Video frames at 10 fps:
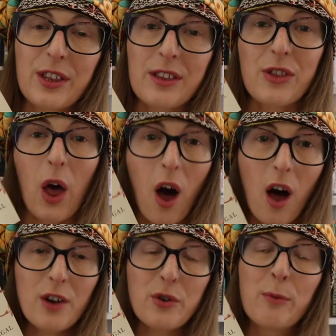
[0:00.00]
This is The
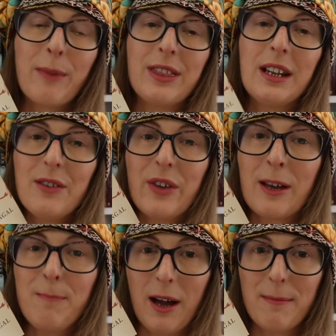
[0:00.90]
Heart or Mend the
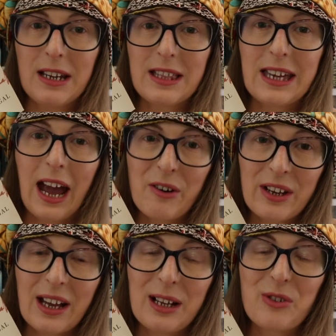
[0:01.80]
Living by Melita
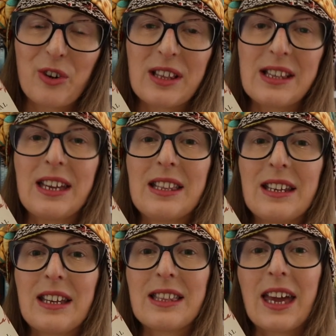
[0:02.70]
Kerangal,
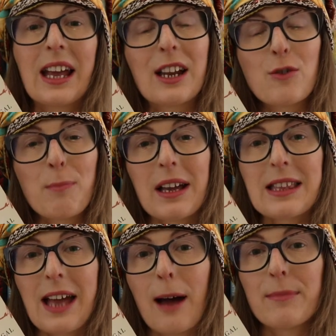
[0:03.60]
translated into English by
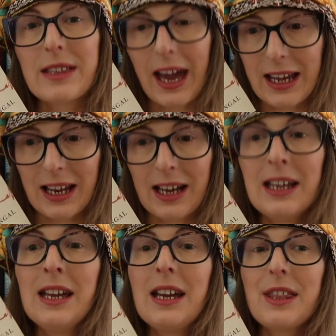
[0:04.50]
Sam Taylor.